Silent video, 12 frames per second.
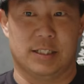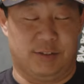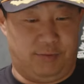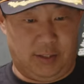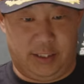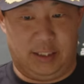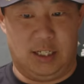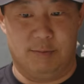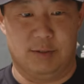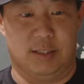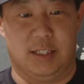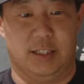It just fucking
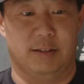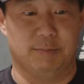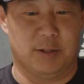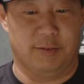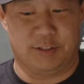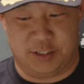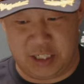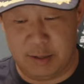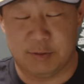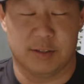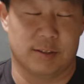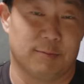comes. It's like improv. It just
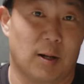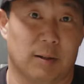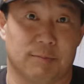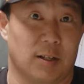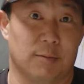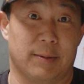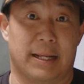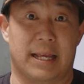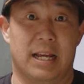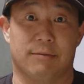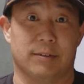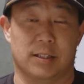comes into the top of my head.